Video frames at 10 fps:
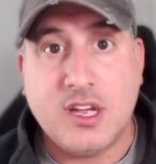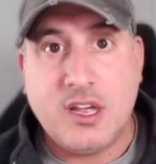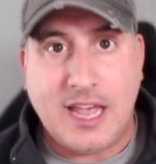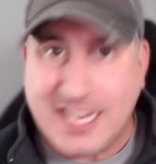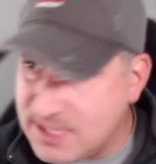
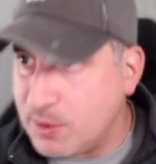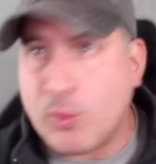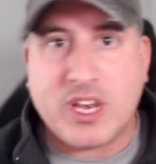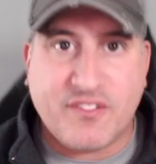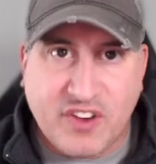And he's been
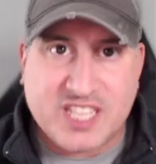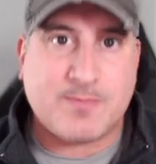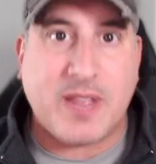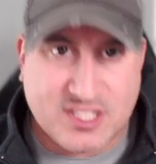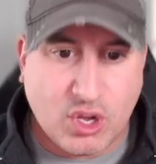winning fights
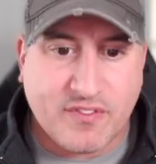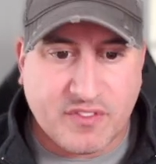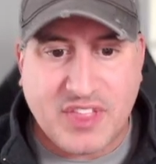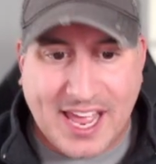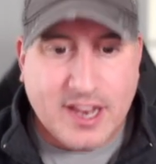based off of
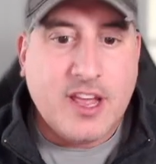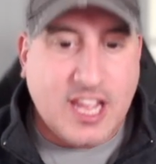that.